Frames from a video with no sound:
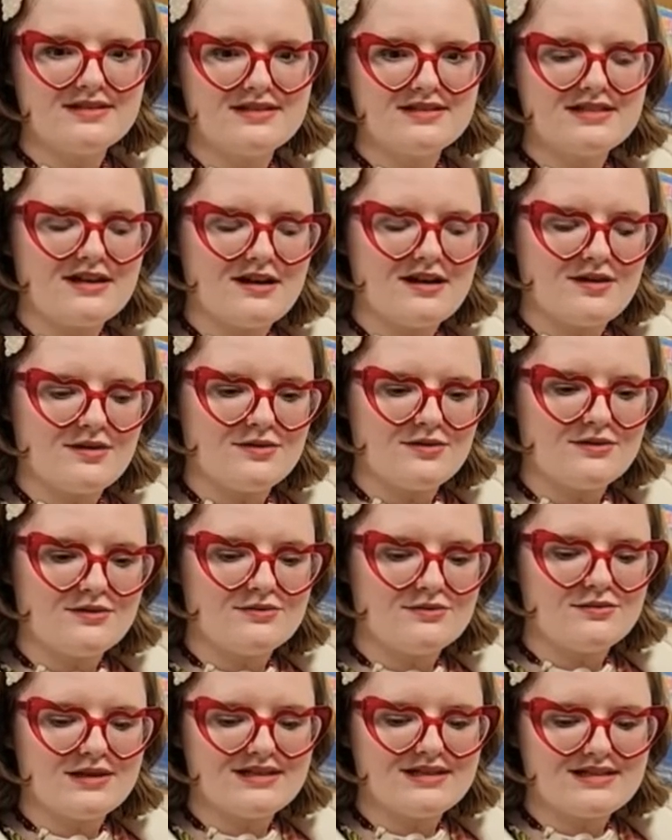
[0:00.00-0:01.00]
So
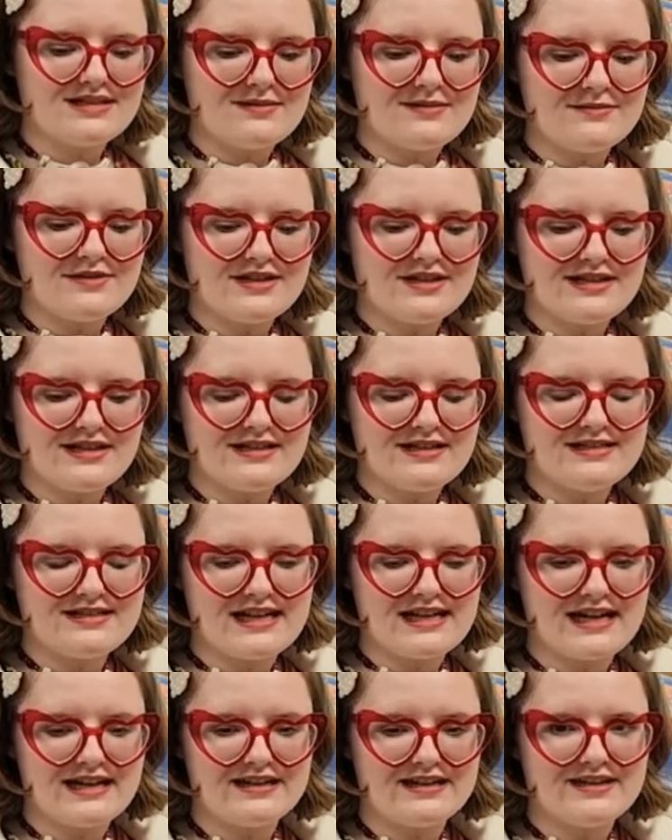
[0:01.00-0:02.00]
when someone is
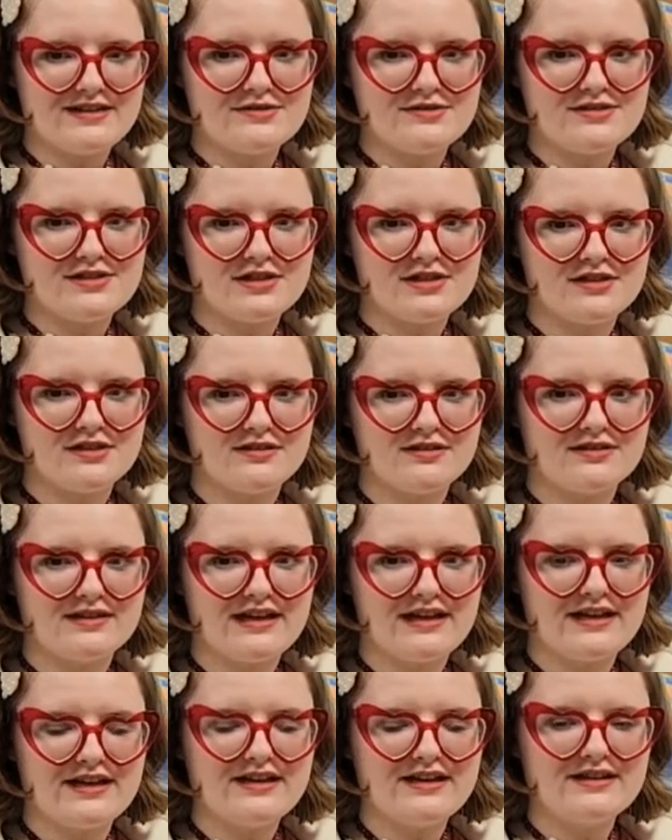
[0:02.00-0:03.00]
diagnosed
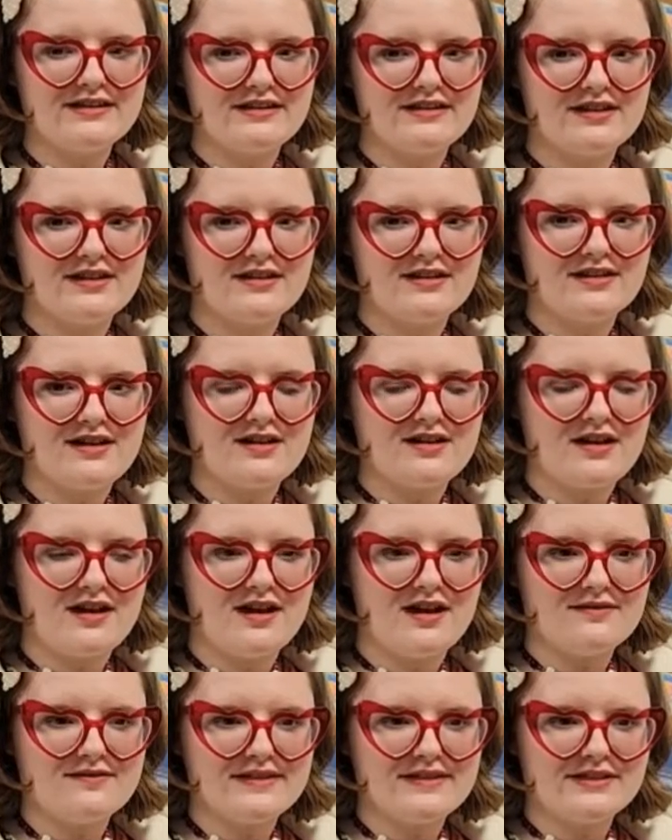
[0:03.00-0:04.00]
early, there are
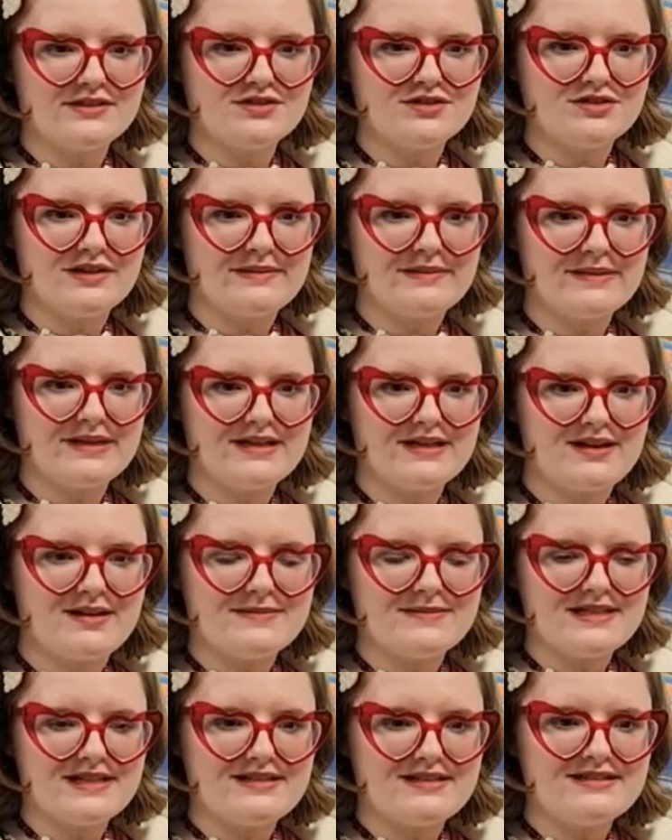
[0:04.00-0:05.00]
often treatment
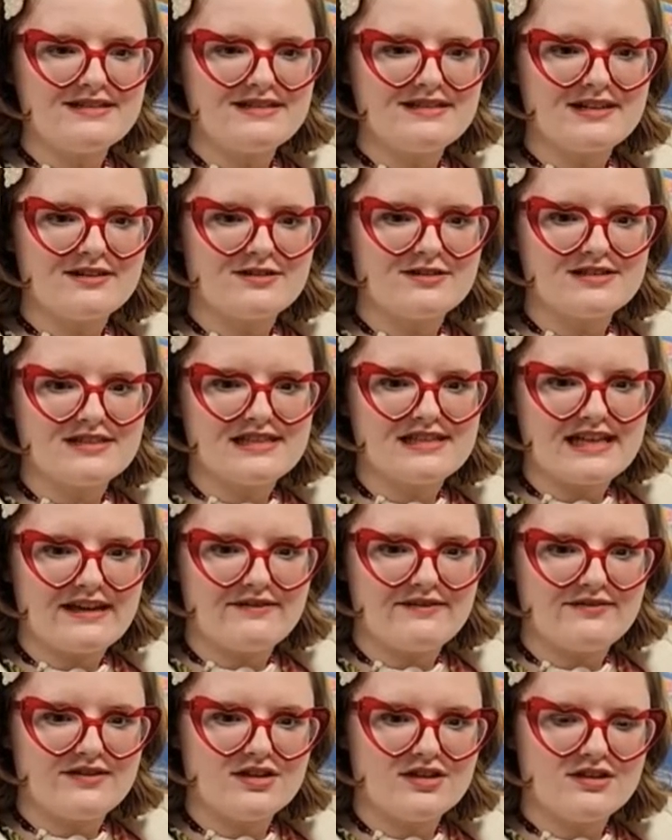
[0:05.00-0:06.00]
options that are
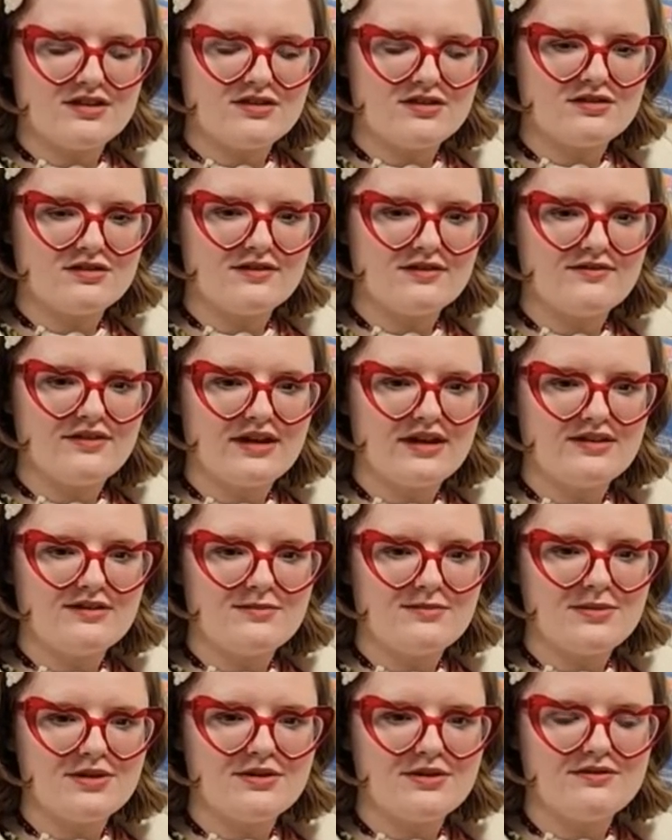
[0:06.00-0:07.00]
safer or
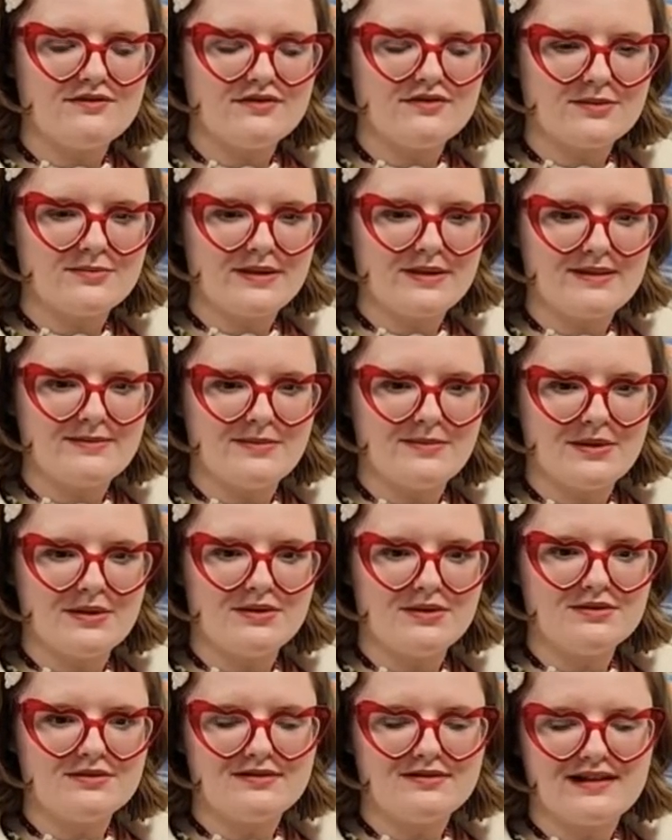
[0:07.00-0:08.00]
available for
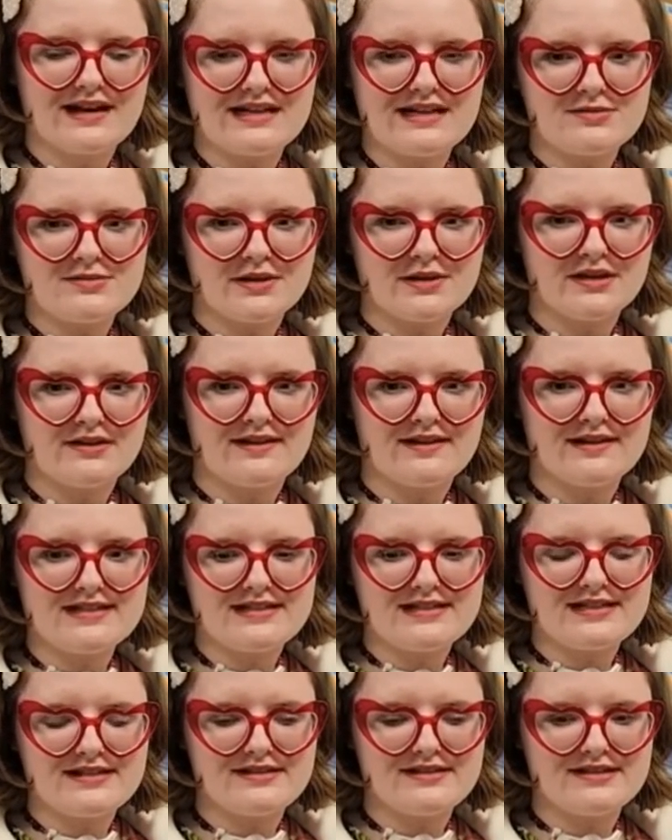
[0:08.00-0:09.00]
people less
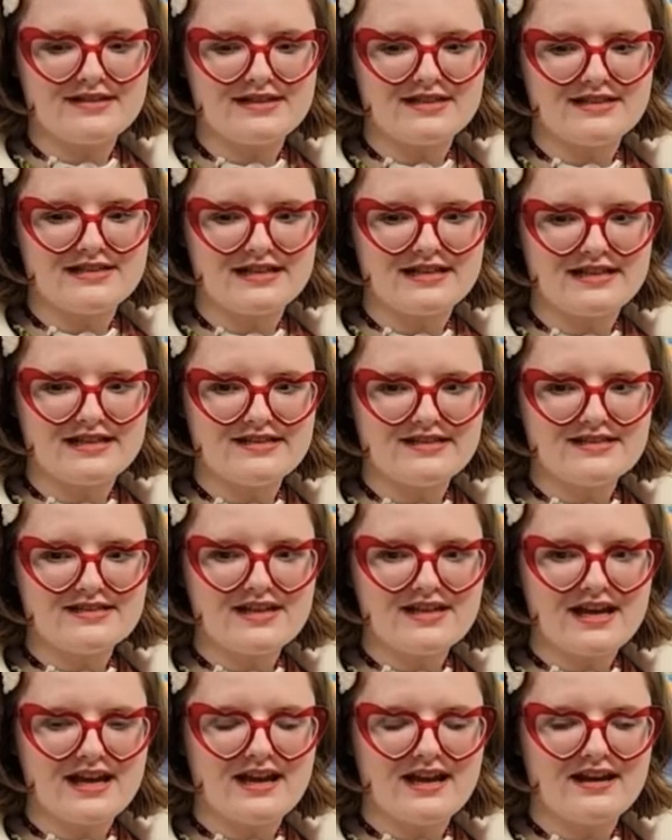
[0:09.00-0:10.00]
progressed in the disease,
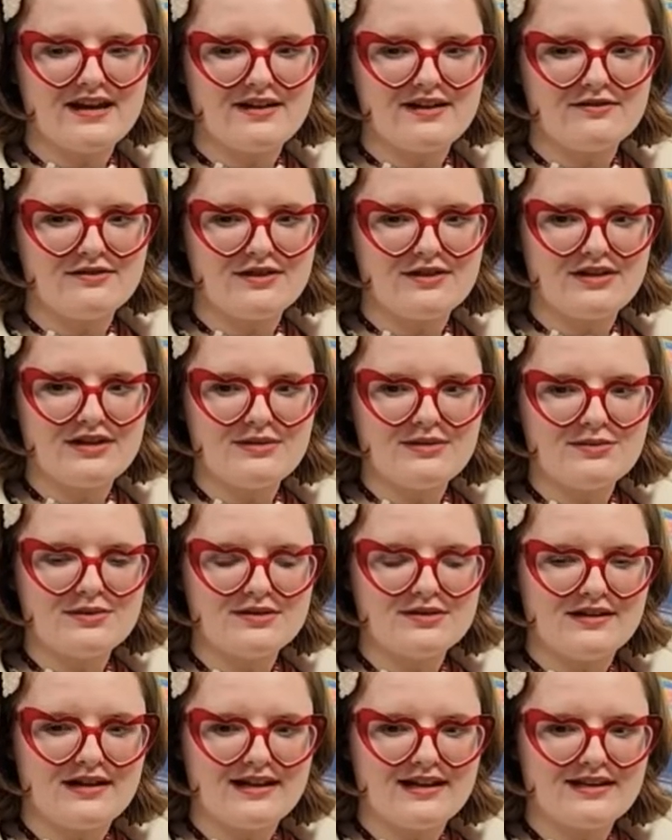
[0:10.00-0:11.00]
and I really
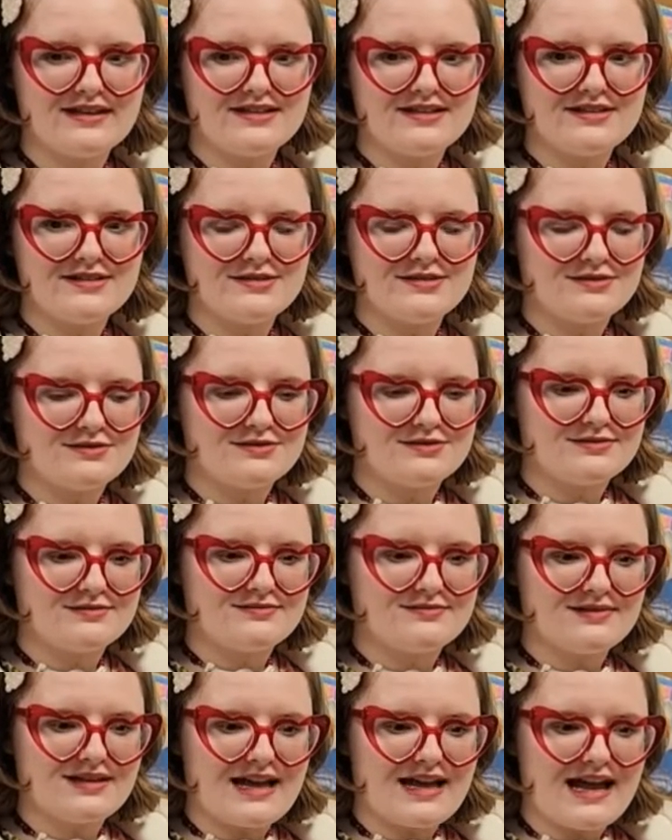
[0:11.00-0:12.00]
would like to
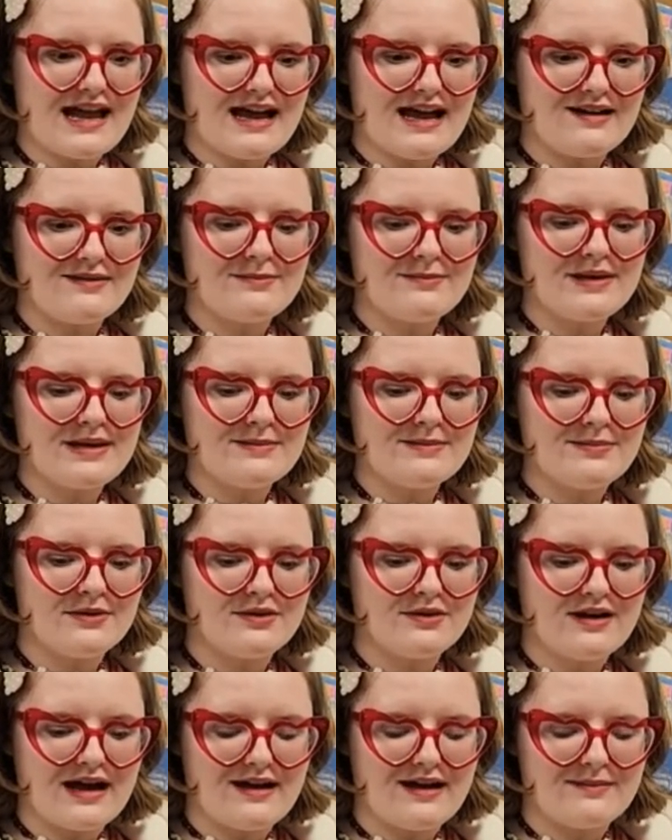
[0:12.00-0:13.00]
have
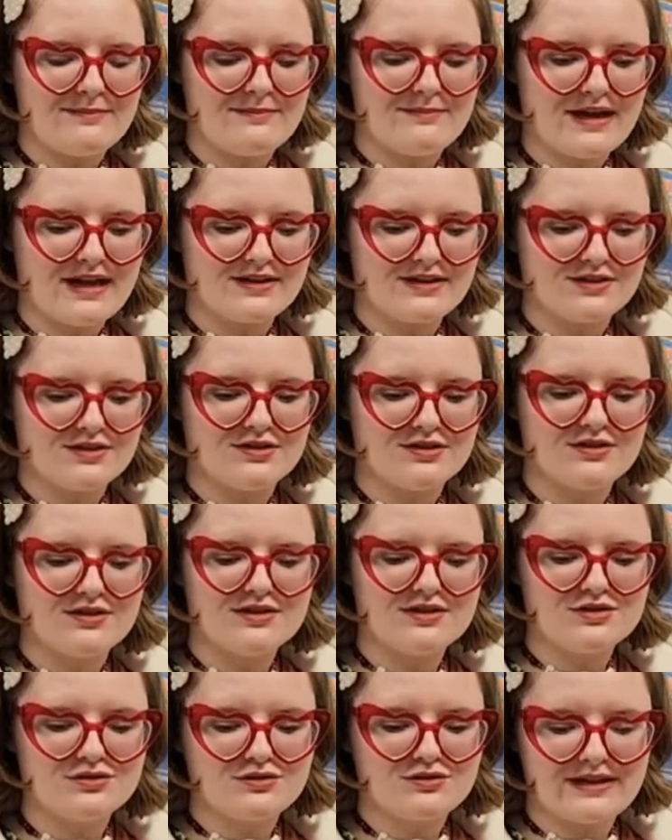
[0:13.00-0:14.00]
people have better
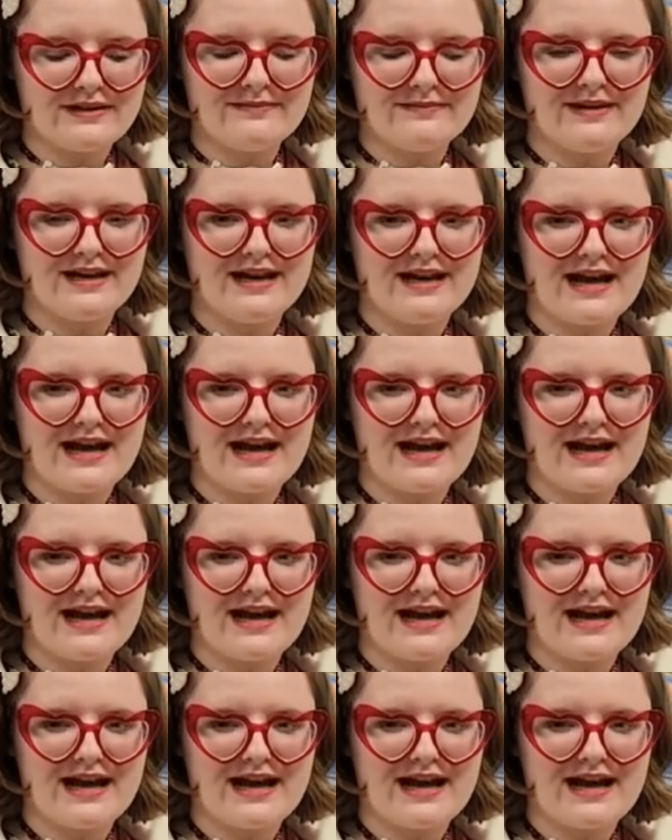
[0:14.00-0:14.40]
treatment